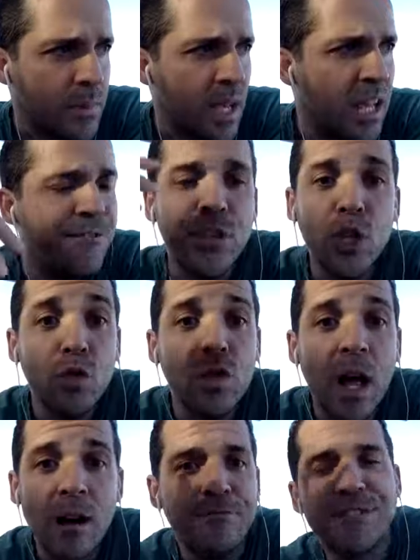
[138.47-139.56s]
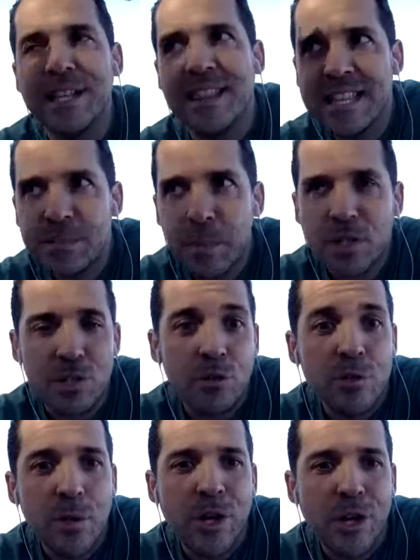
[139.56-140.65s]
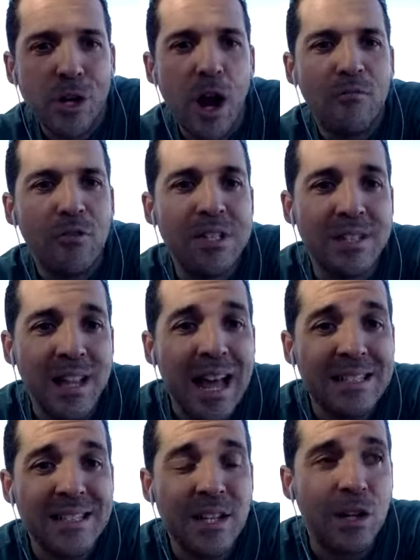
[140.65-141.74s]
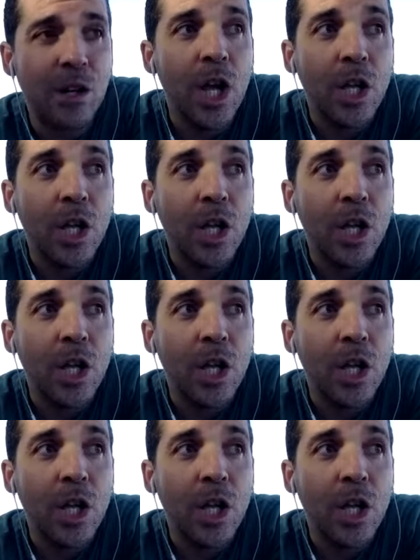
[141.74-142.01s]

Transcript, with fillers: if you loved this person who spoke at your conference last year,